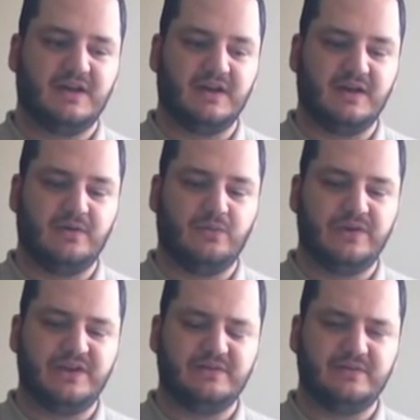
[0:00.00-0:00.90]

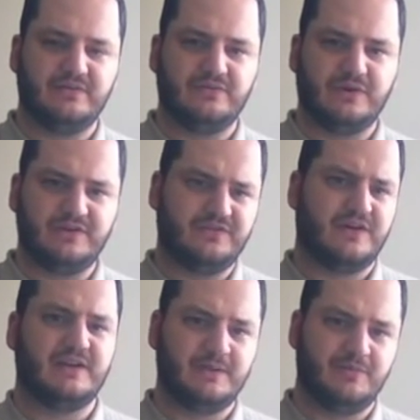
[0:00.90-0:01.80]
when it
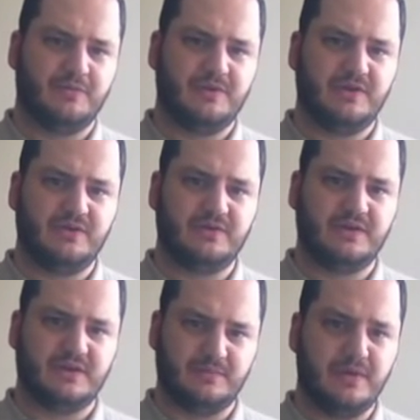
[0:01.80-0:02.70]
finally
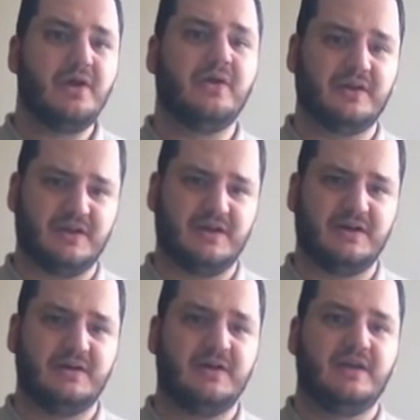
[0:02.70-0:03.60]
premiered in
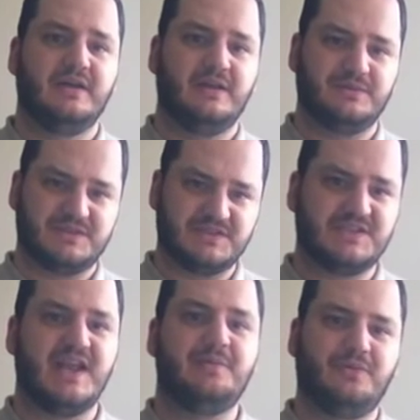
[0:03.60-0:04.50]
America, it was the
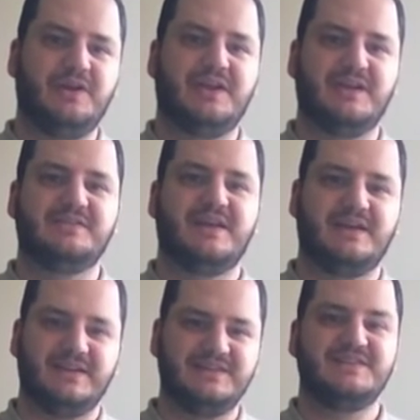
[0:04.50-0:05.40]
same weekend
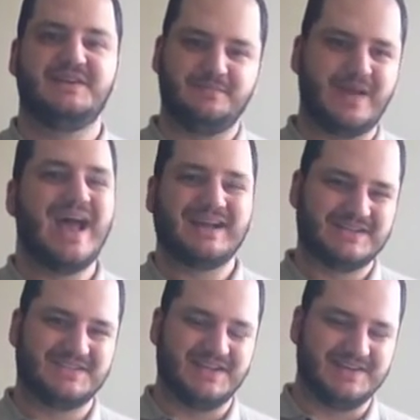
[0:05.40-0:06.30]
that India and
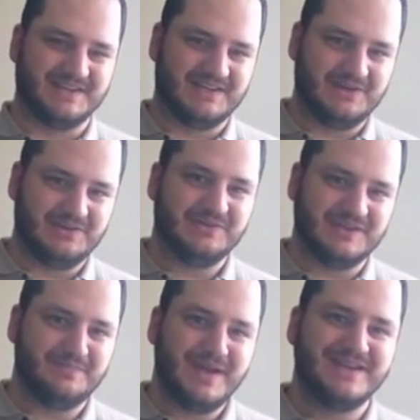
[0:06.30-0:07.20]
Pakistan declared their
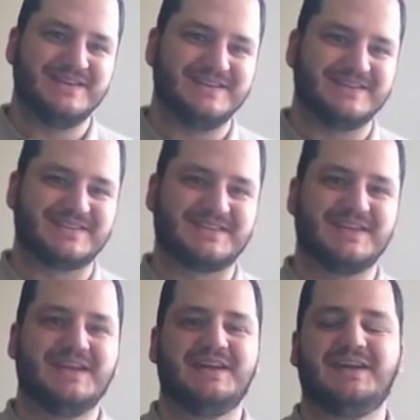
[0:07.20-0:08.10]
independence.